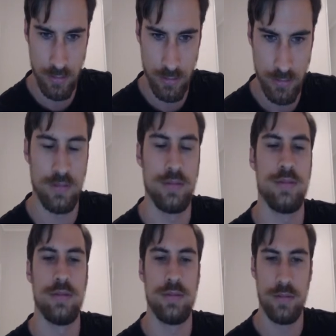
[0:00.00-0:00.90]

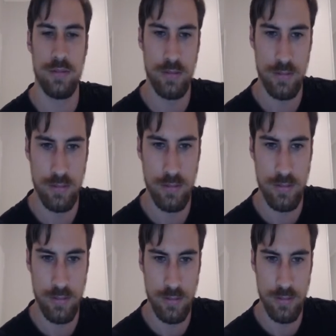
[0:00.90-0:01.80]

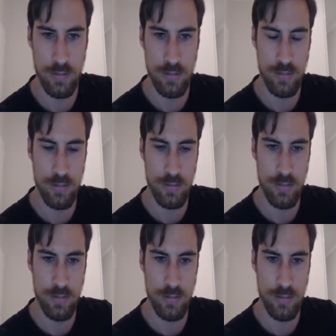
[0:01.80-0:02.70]

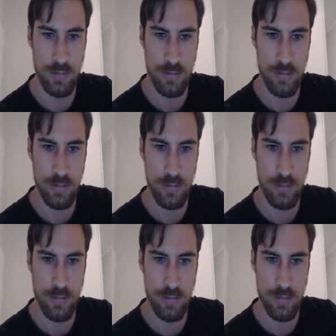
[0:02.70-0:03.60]

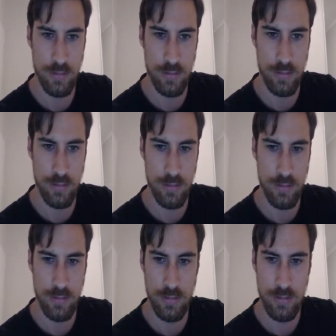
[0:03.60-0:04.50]

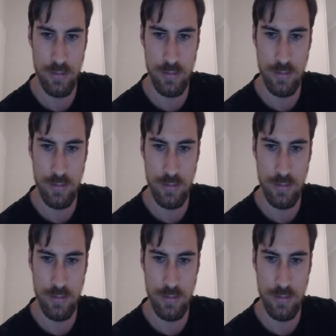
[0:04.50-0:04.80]
(not speaking)